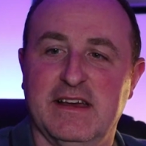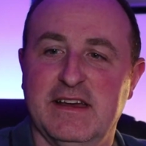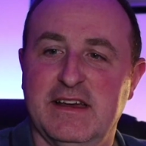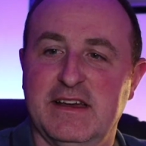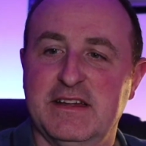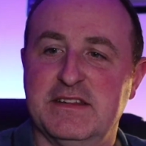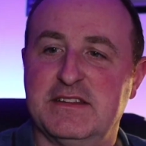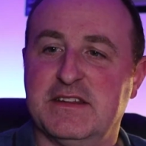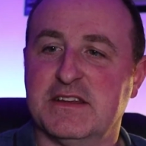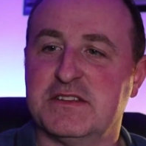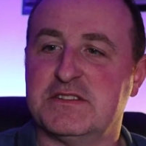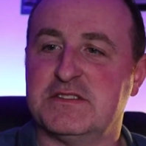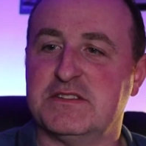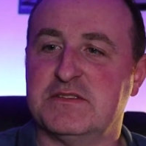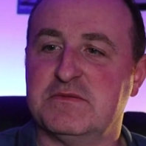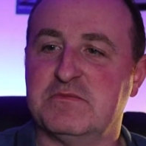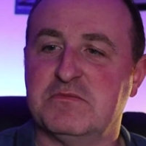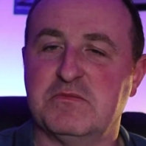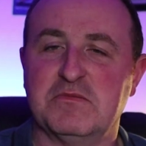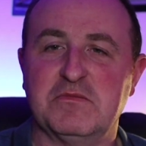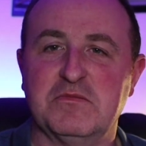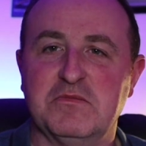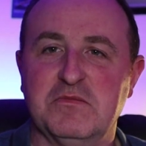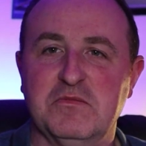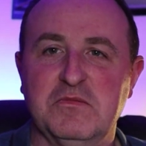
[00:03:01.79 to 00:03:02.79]
It doesn't
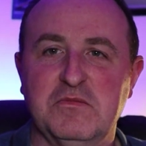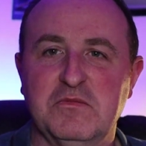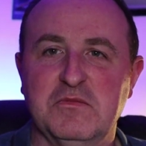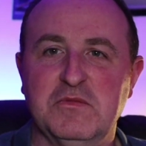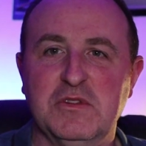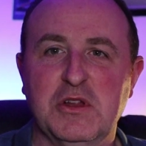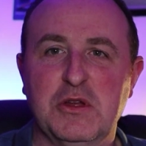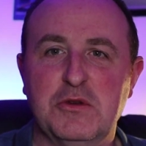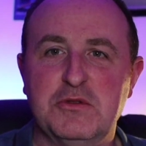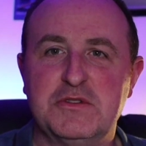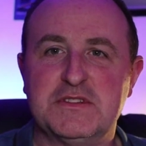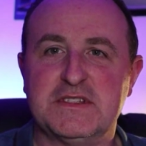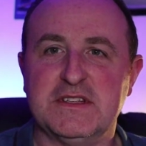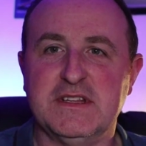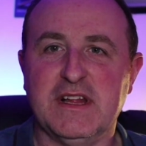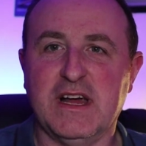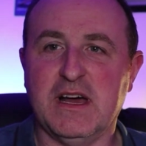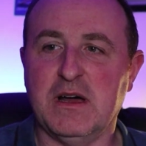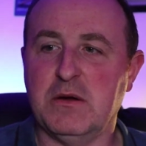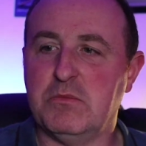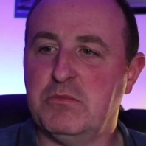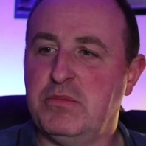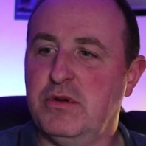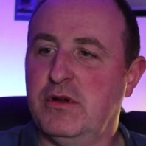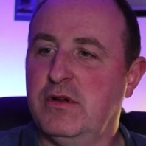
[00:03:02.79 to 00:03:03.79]
loosen
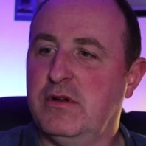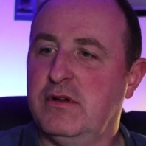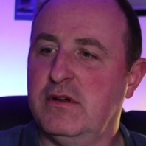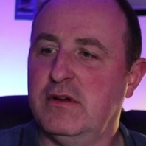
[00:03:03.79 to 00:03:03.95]
up.